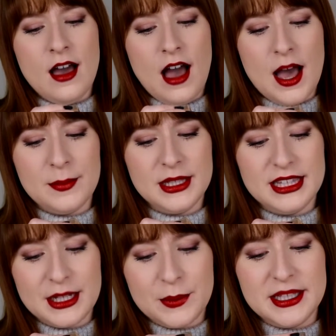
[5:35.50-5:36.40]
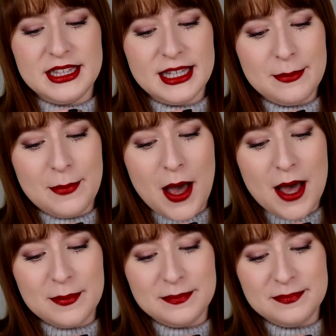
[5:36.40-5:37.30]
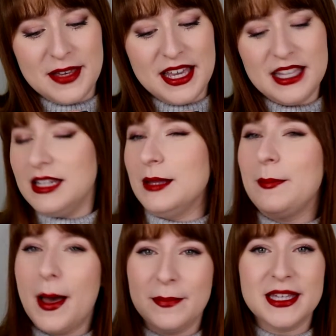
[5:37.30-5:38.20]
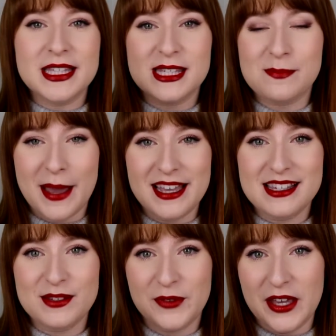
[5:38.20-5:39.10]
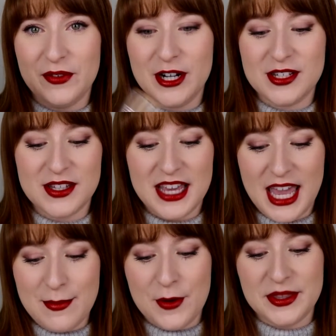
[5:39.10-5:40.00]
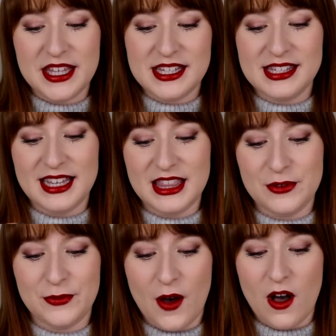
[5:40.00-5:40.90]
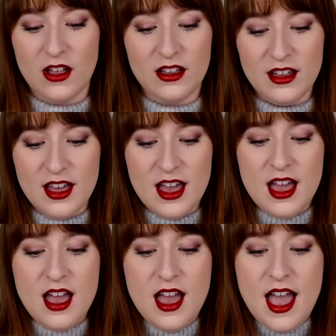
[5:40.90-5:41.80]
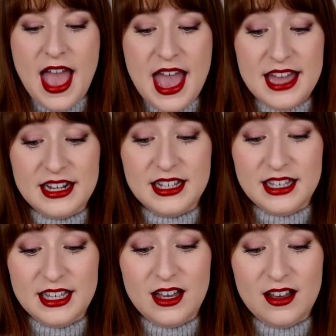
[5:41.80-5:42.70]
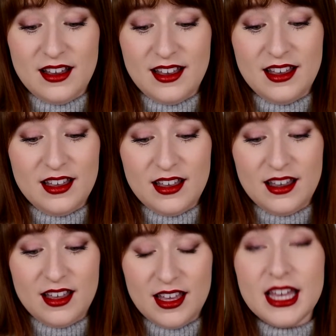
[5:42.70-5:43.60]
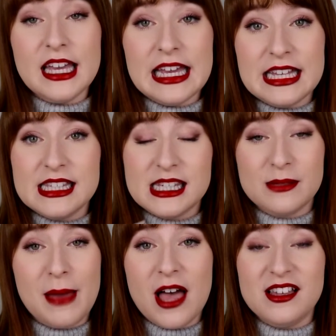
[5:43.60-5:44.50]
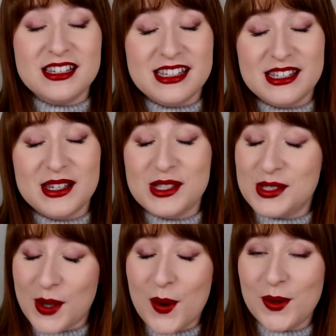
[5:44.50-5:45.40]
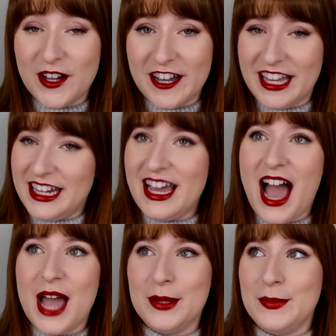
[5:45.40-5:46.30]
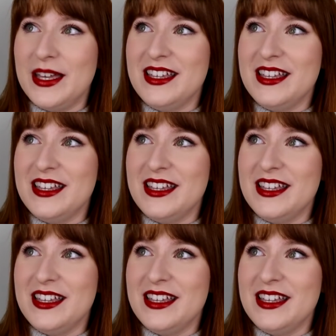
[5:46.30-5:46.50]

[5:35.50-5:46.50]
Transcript: liquid lip balm in the pumpkin spice flavor. So they came out with this in the fall, and it smells so good. I'm